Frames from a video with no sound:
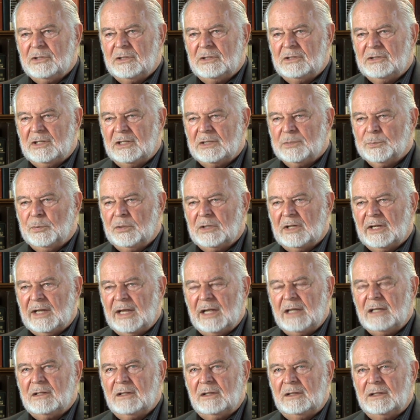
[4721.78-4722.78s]
just put an
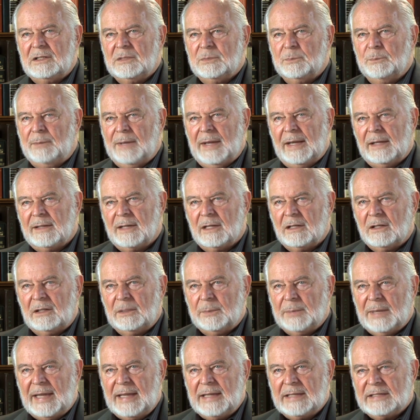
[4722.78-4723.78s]
end to this bailout of
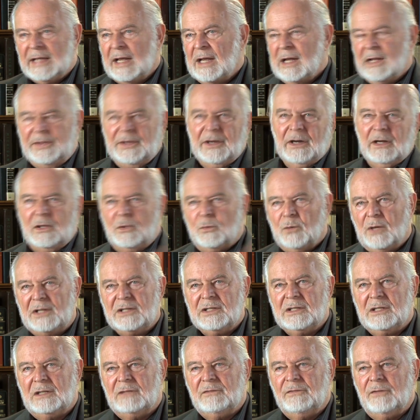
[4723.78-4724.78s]
the banks, they're the
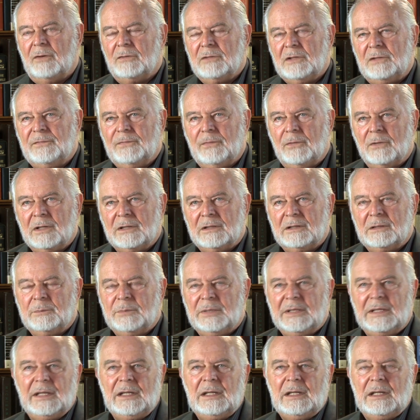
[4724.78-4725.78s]
ones that voted for it in the
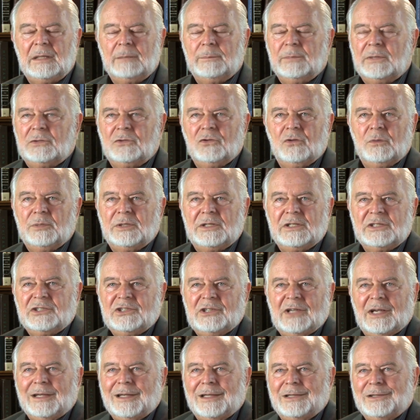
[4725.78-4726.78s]
beginning, but nobody's
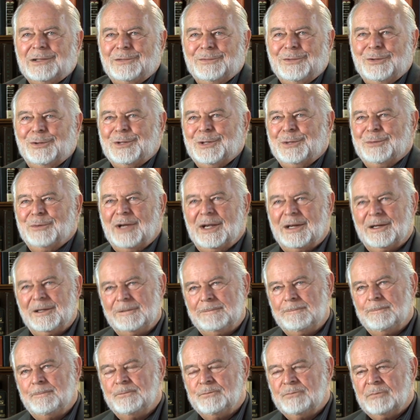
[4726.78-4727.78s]
checking their voting
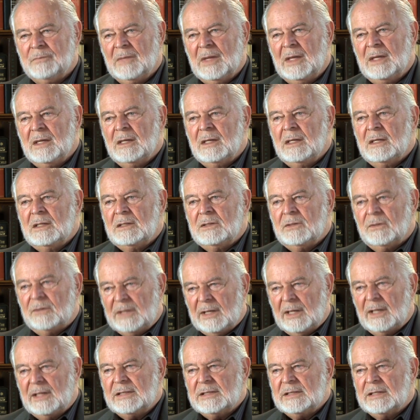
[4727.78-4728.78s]
record. So
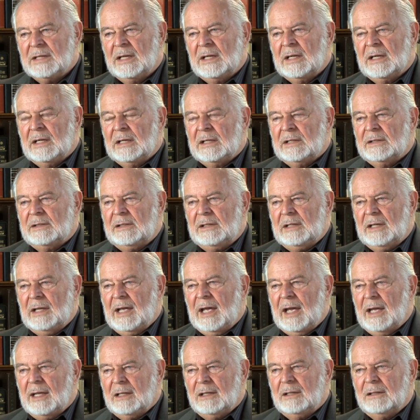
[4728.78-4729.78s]
yes, the
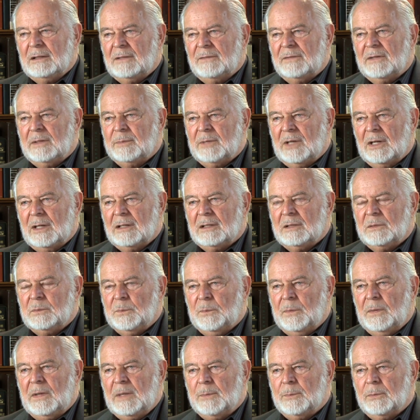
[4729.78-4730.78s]
anger of the American
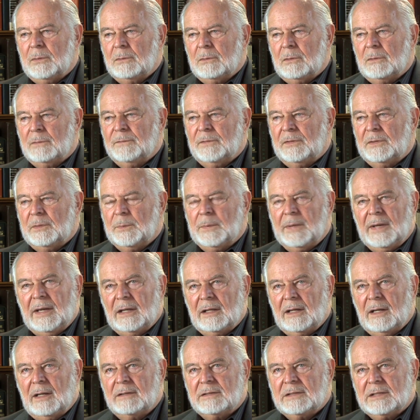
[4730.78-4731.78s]
people over the
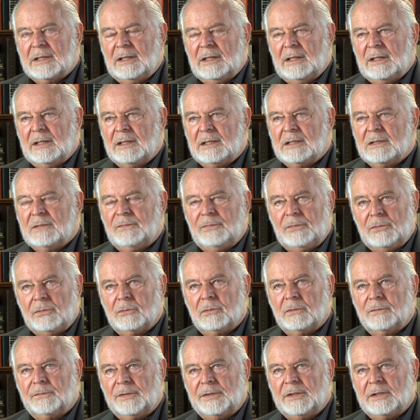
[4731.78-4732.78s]
bailouts is
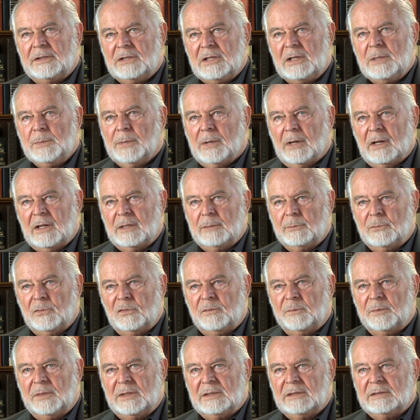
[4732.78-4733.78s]
fuel for the Tea Party
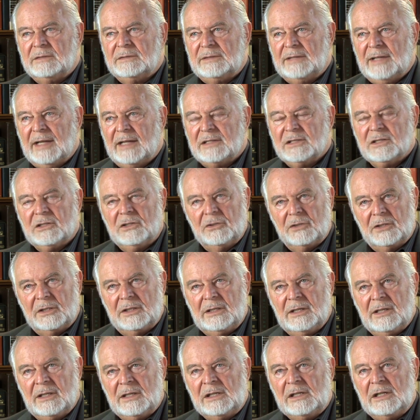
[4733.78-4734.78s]
movement, and that's
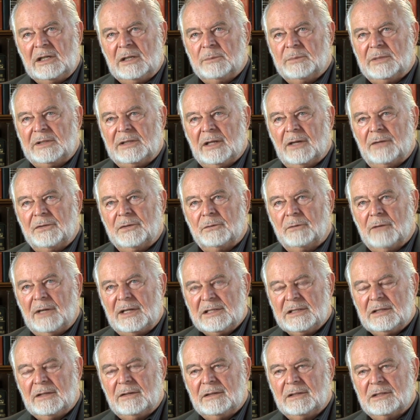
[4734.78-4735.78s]
good. But now the
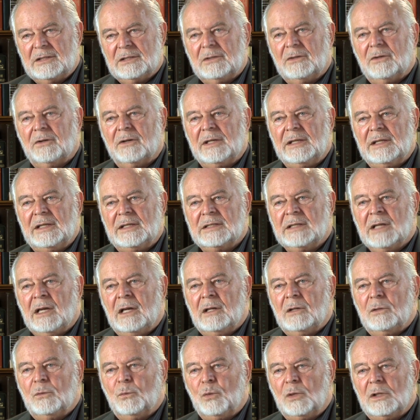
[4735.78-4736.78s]
rest of the story is,
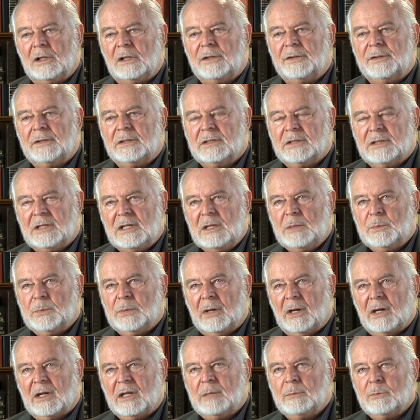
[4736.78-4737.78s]
will the Tea
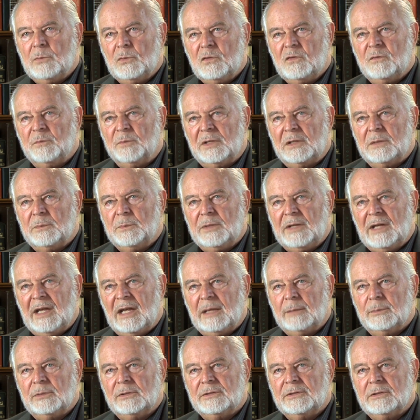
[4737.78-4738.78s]
Party movement be
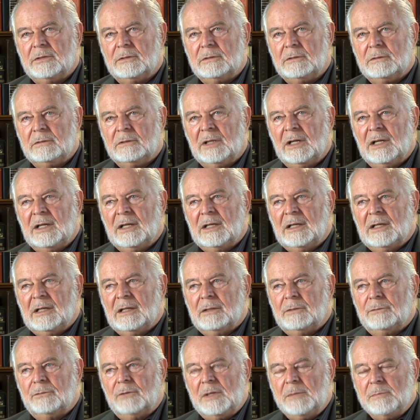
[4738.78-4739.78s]
able to
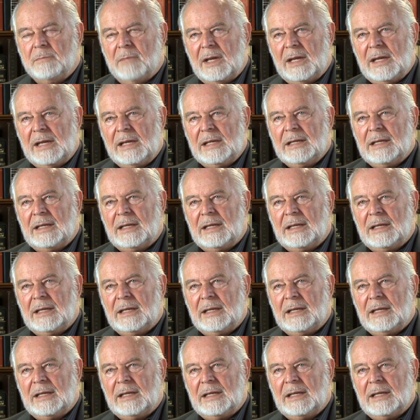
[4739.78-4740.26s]
remain